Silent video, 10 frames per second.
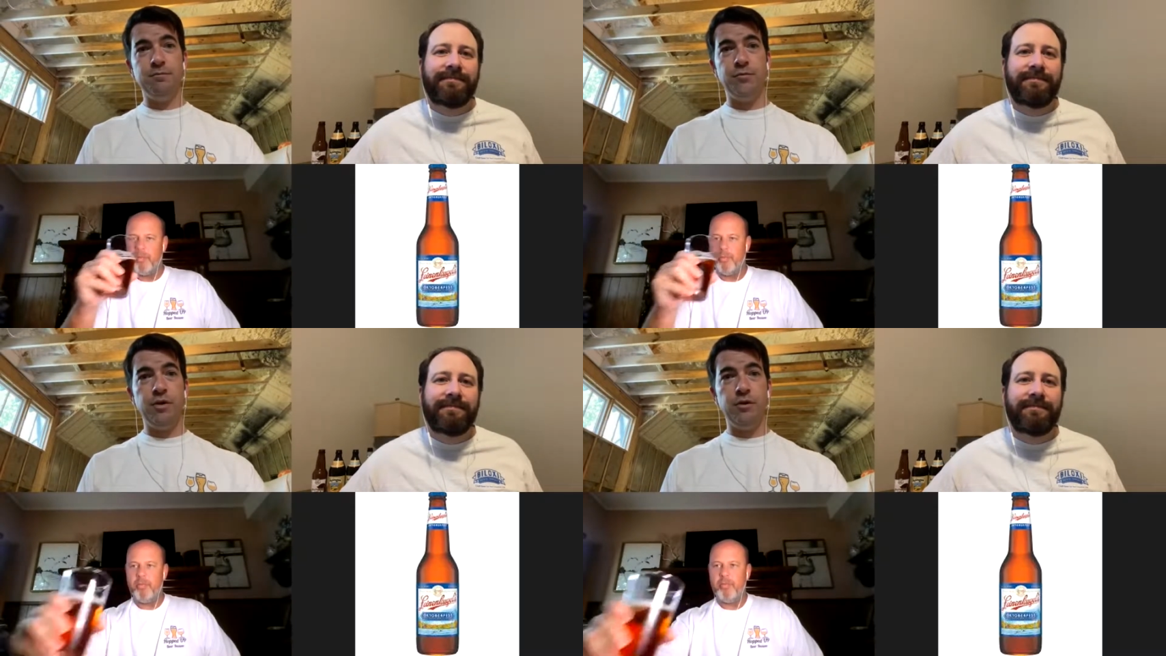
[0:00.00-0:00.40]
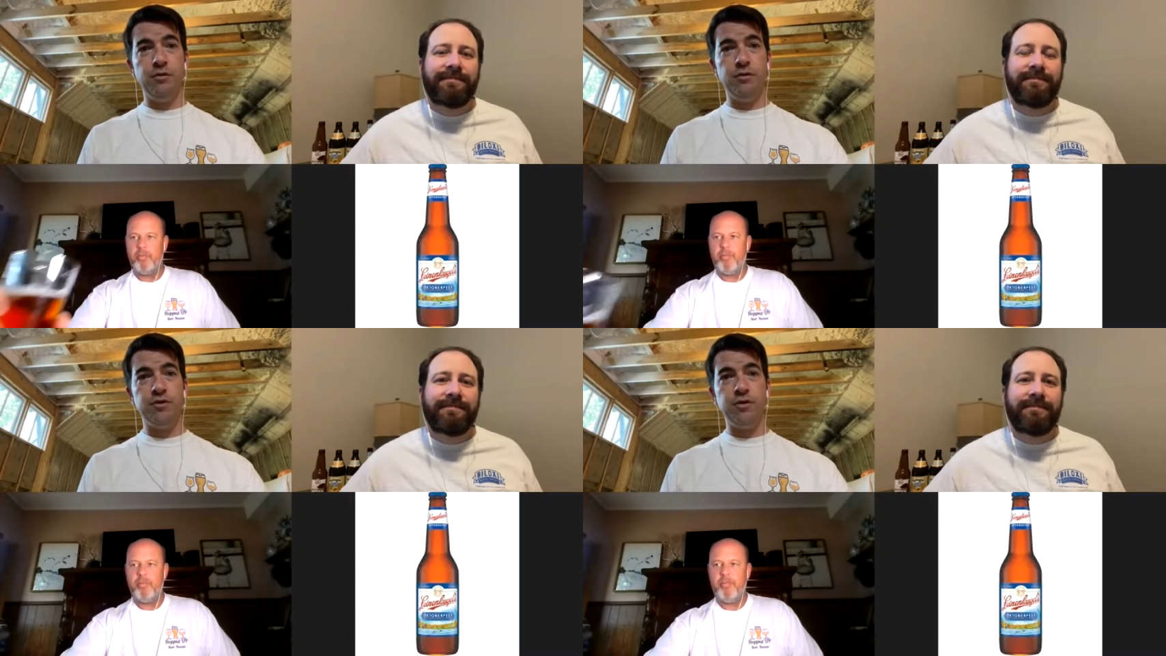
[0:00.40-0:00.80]
Speaker 1: So
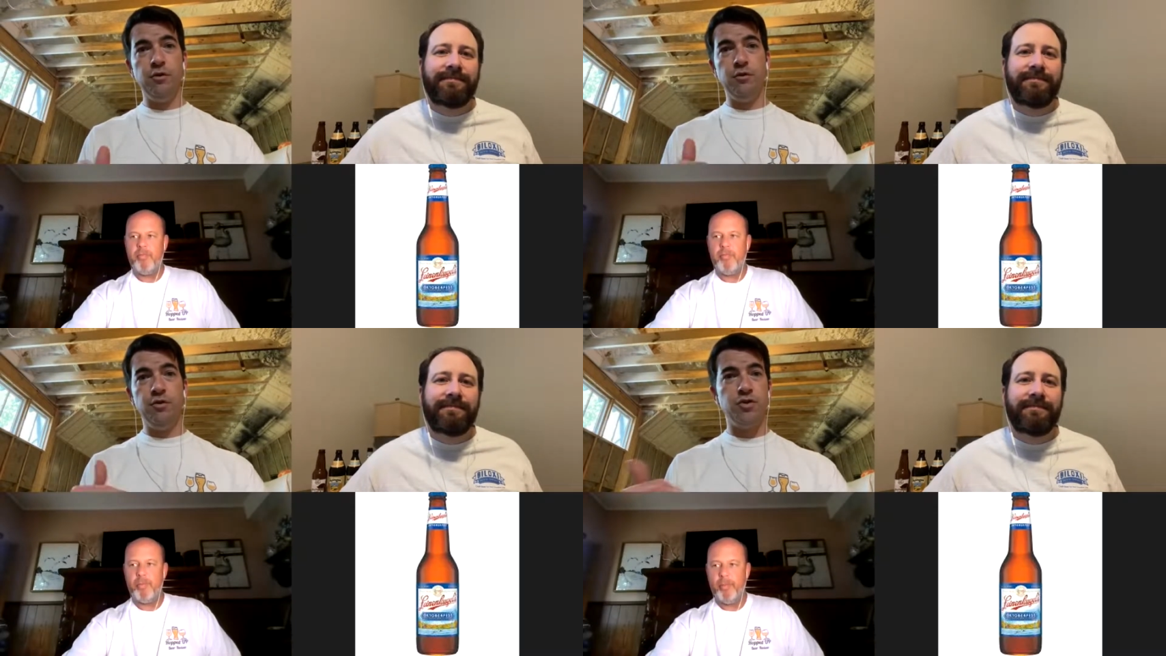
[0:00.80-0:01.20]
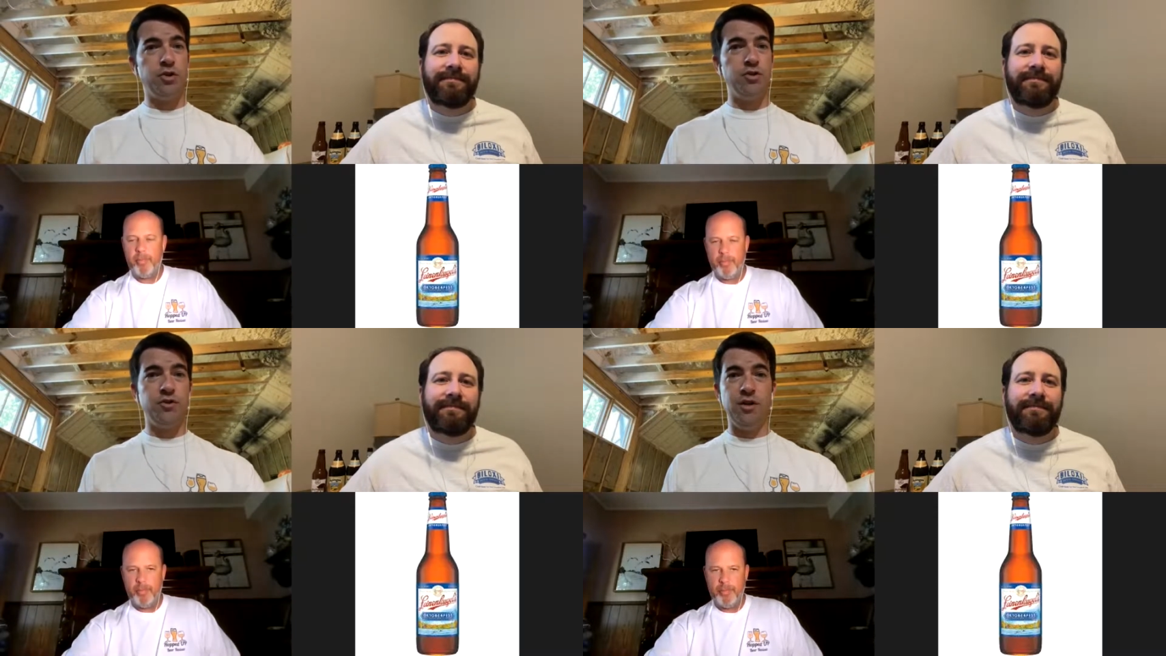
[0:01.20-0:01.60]
there's no
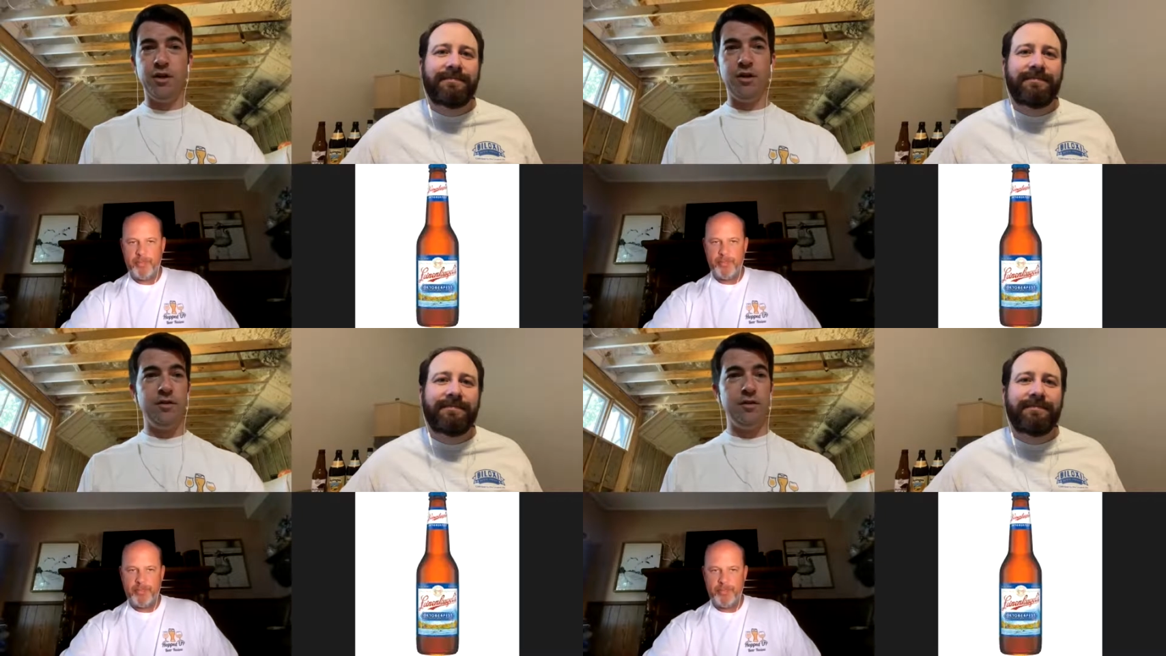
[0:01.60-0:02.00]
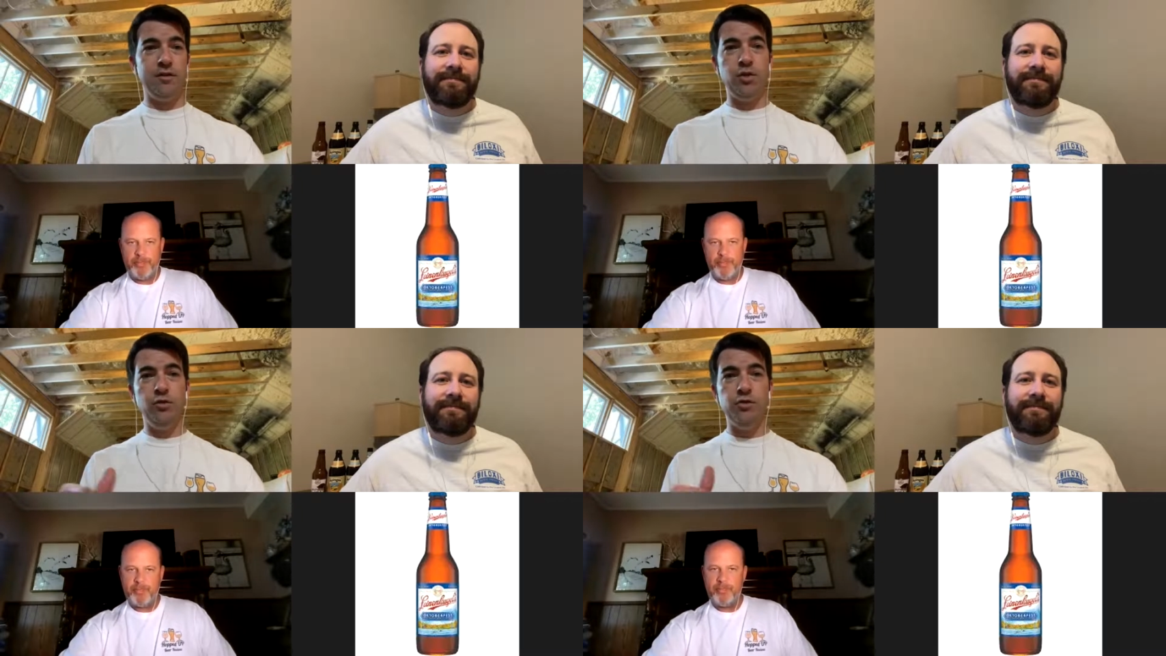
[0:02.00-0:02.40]
structures on it. It's this
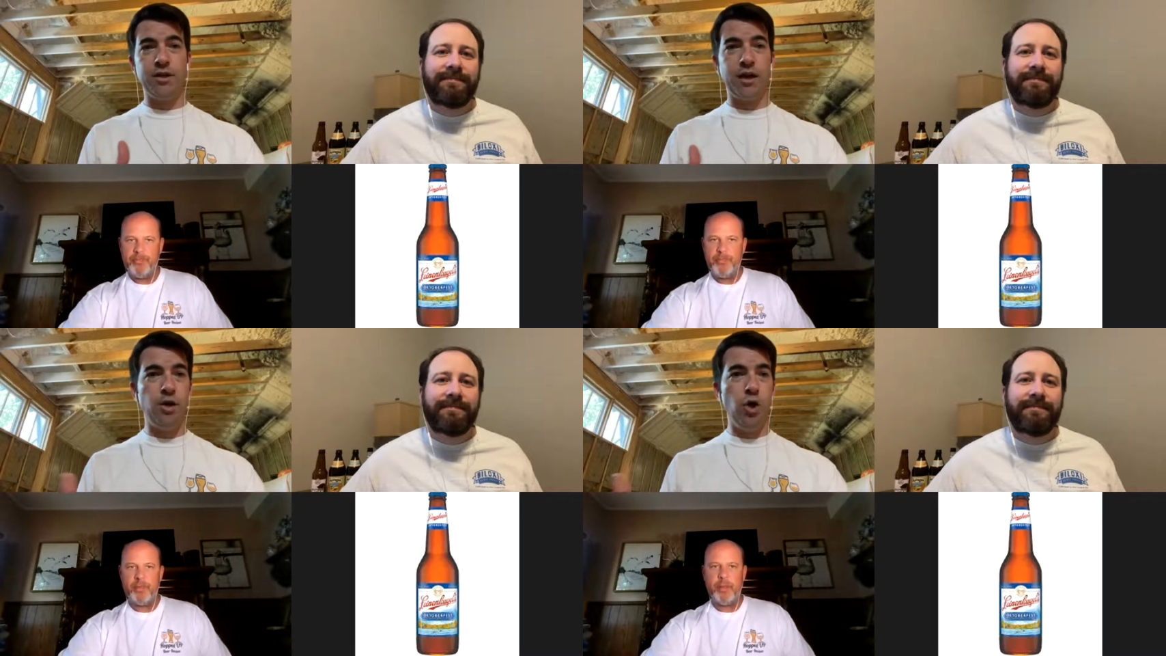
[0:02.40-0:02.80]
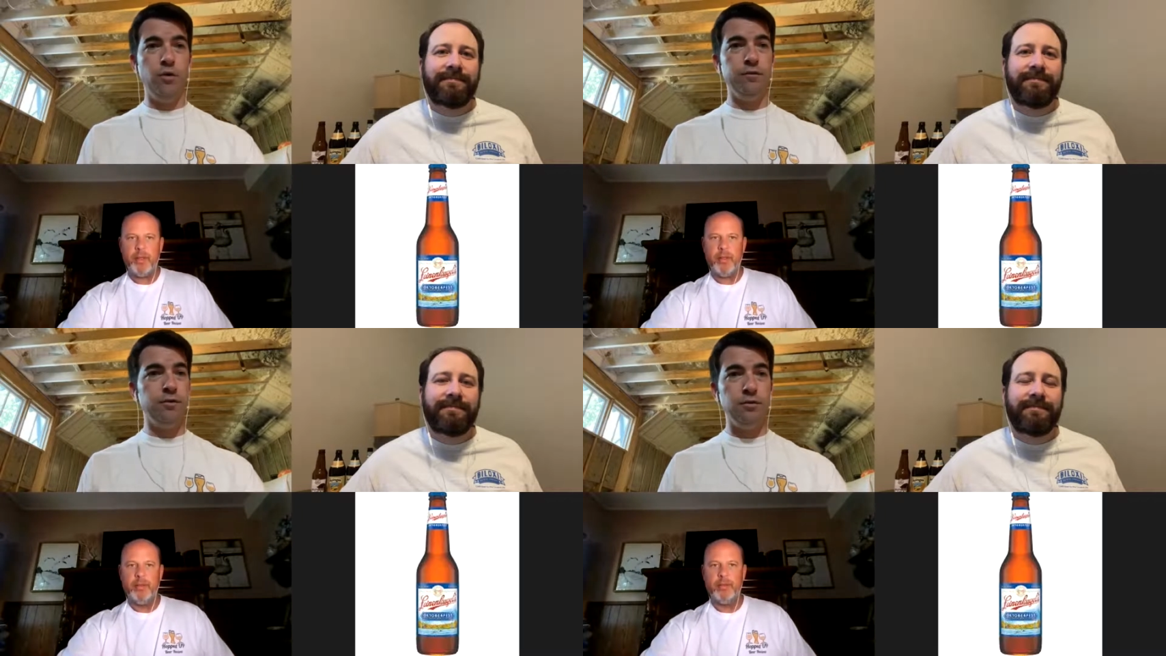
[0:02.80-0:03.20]
huge kind of
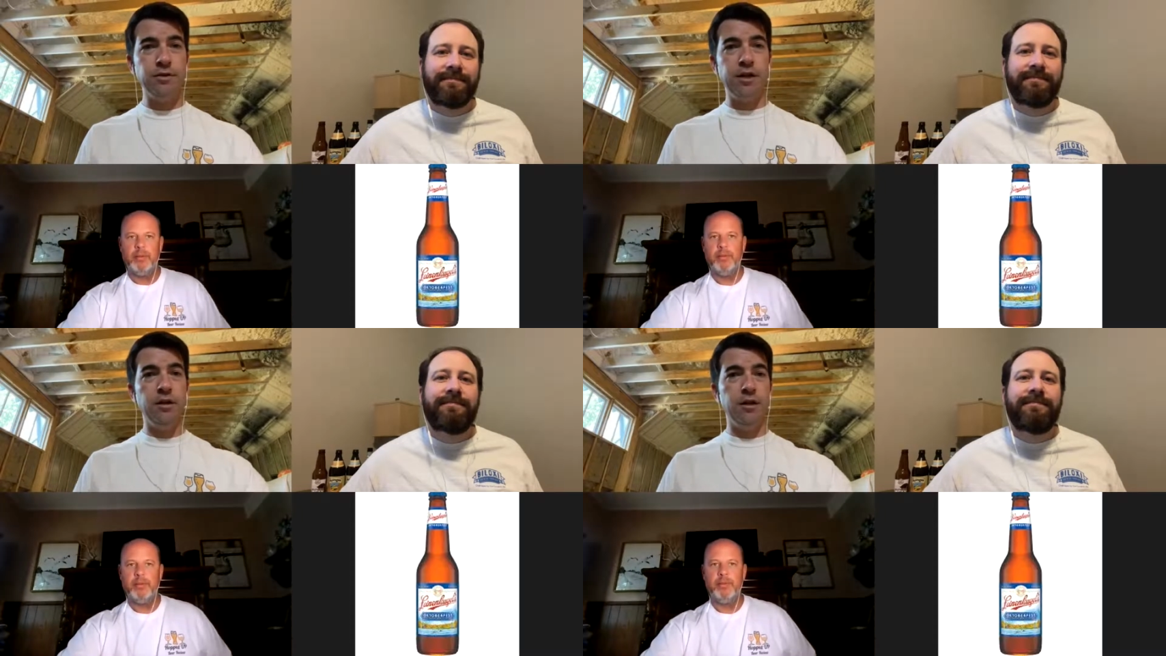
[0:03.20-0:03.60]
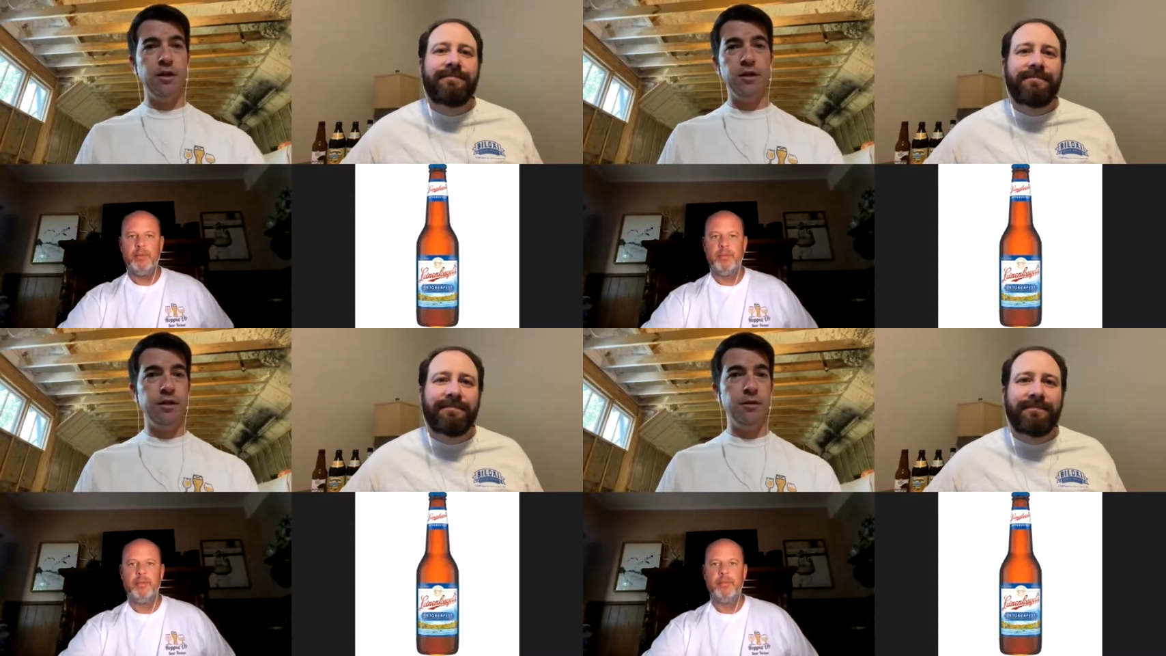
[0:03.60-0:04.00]
oval
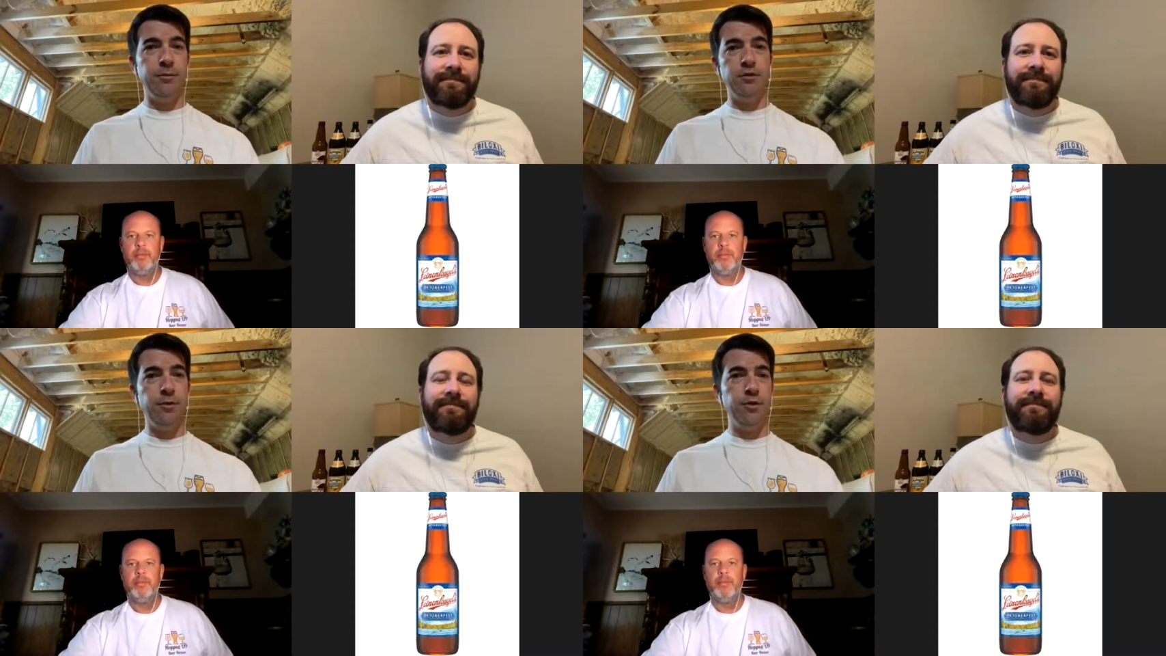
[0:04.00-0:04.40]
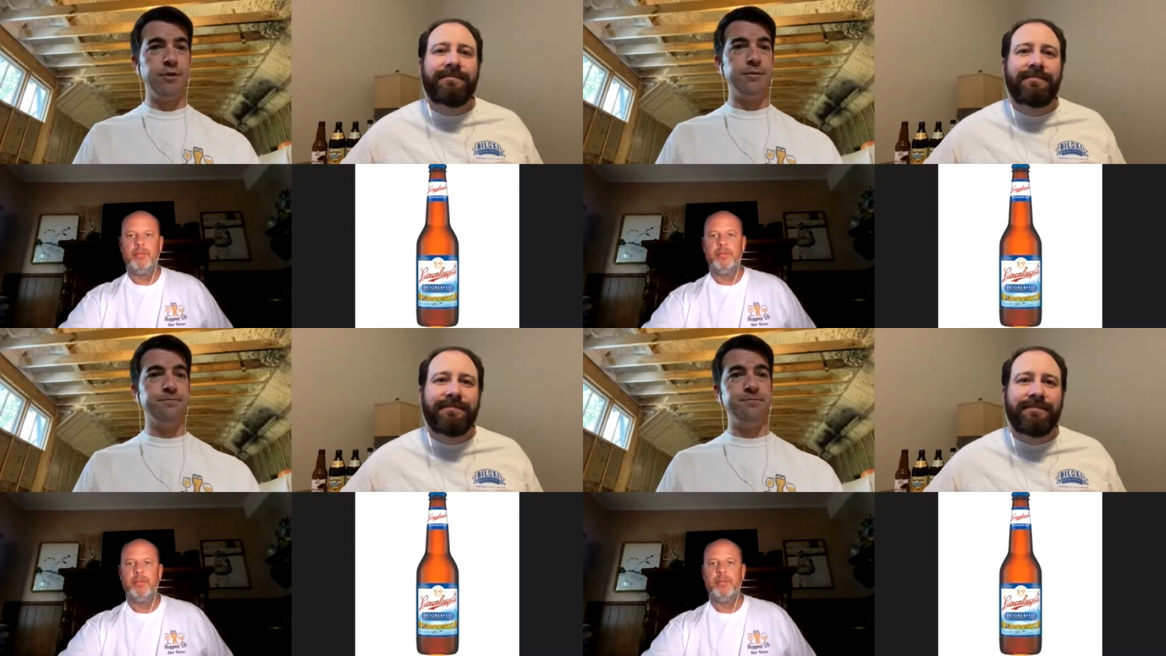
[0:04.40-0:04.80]
area in the middle of Munich.